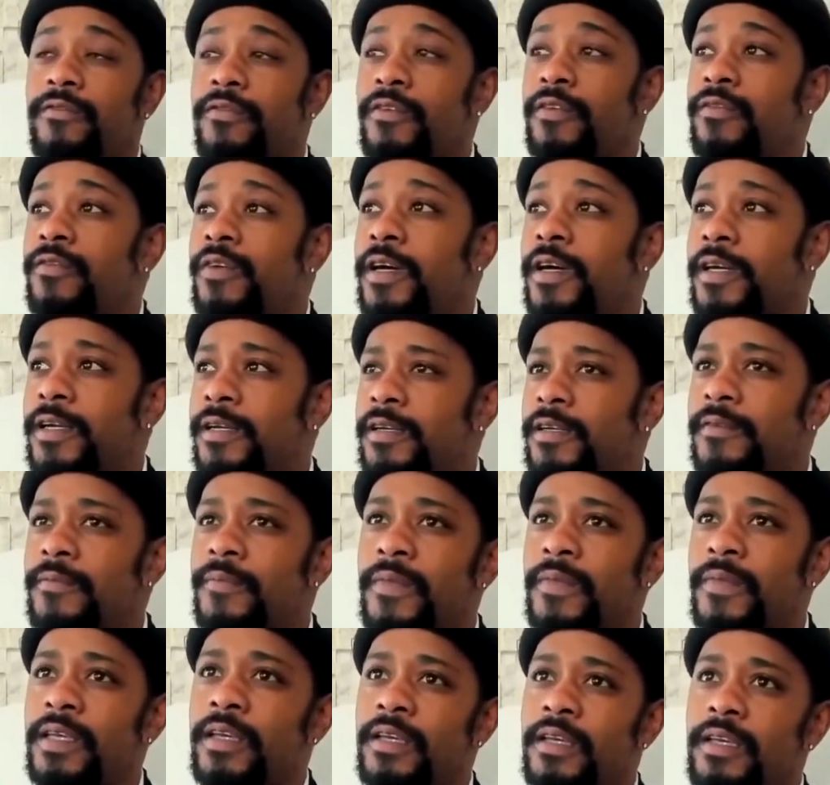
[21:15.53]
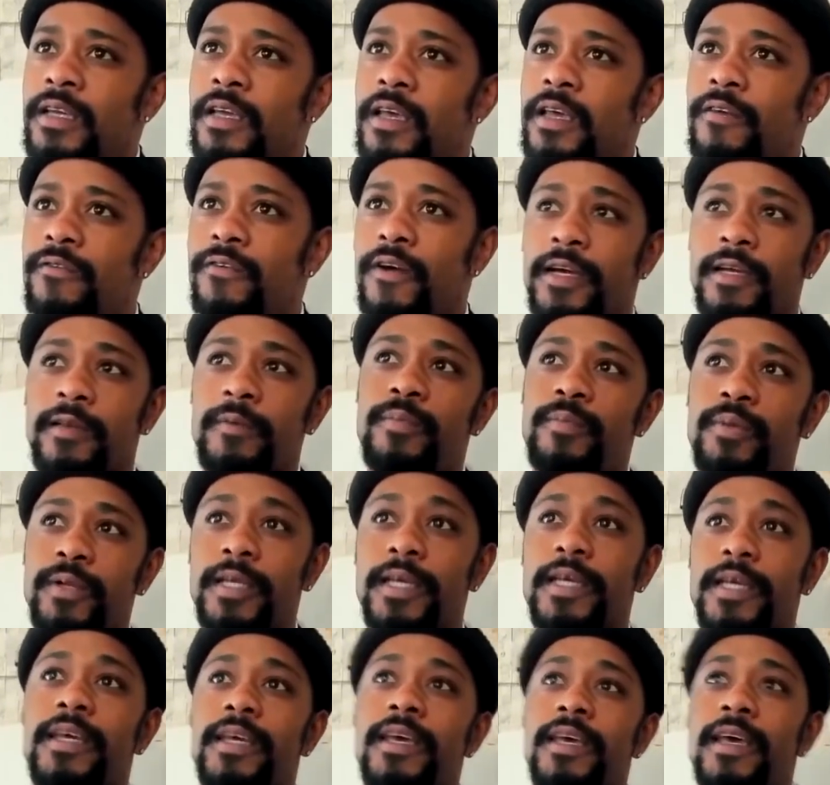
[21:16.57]
If I could
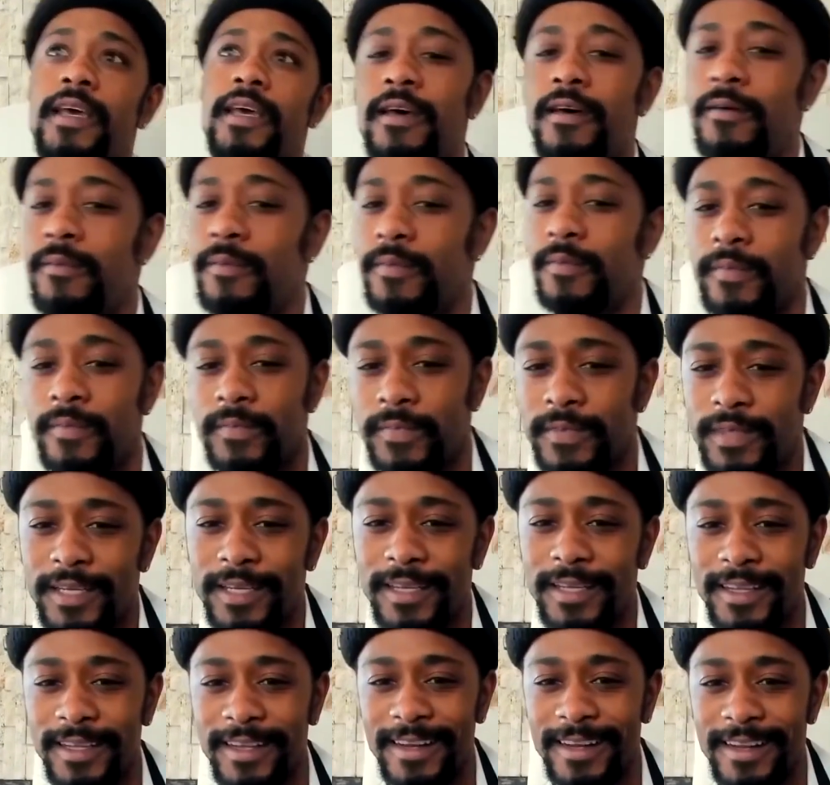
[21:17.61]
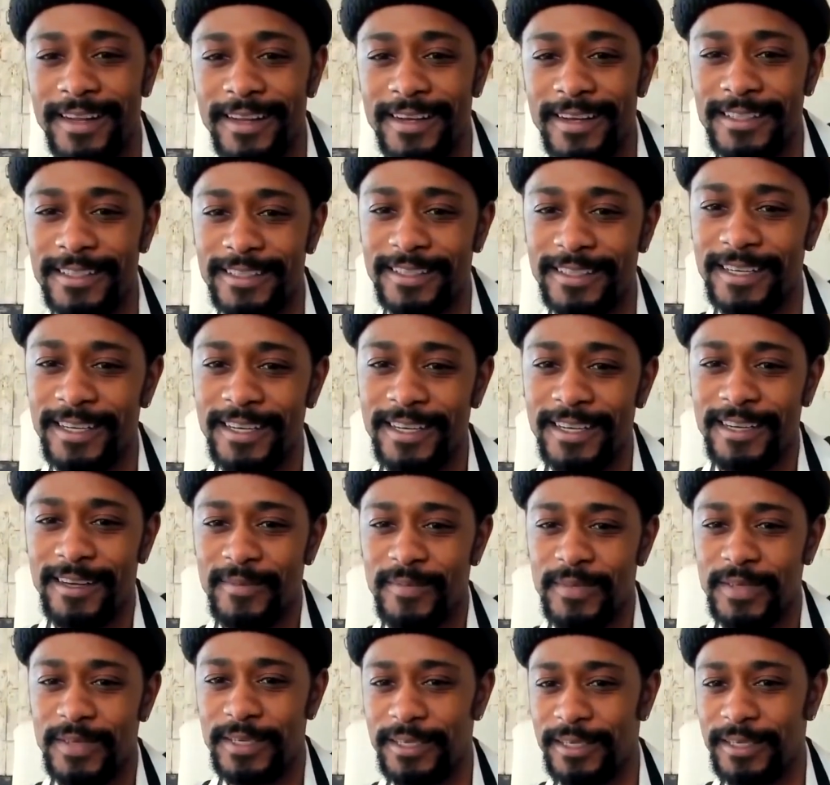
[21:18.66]
play him, there's,
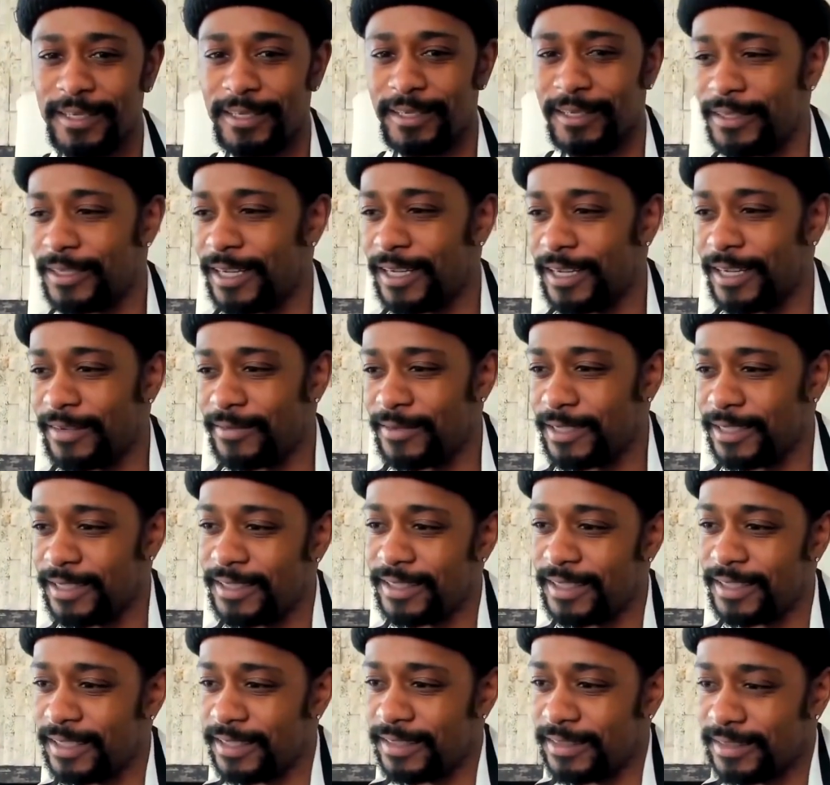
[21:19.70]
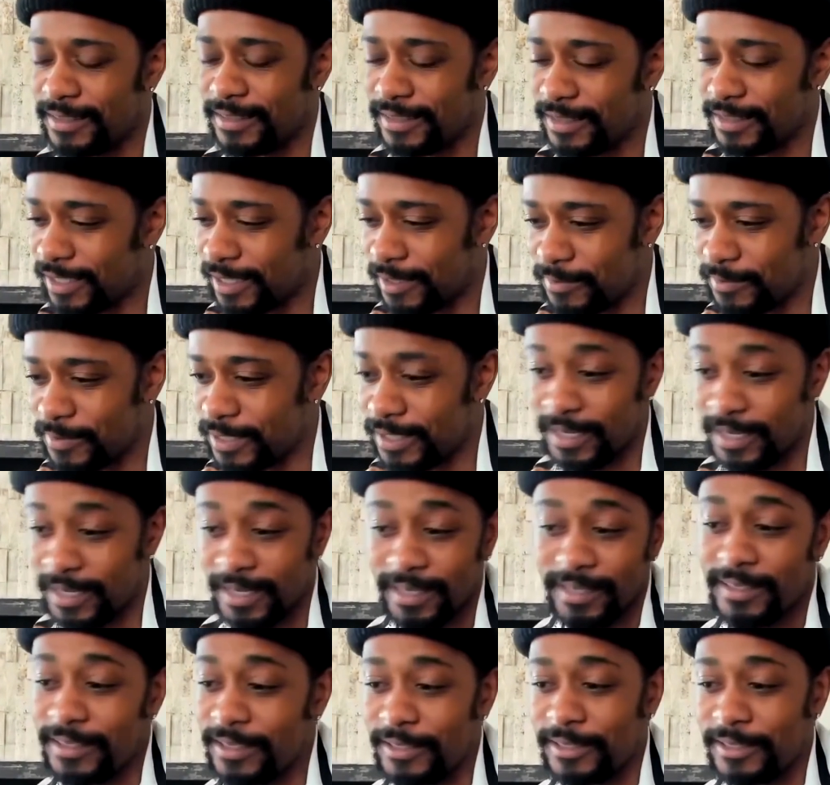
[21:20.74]
you know, I don't know.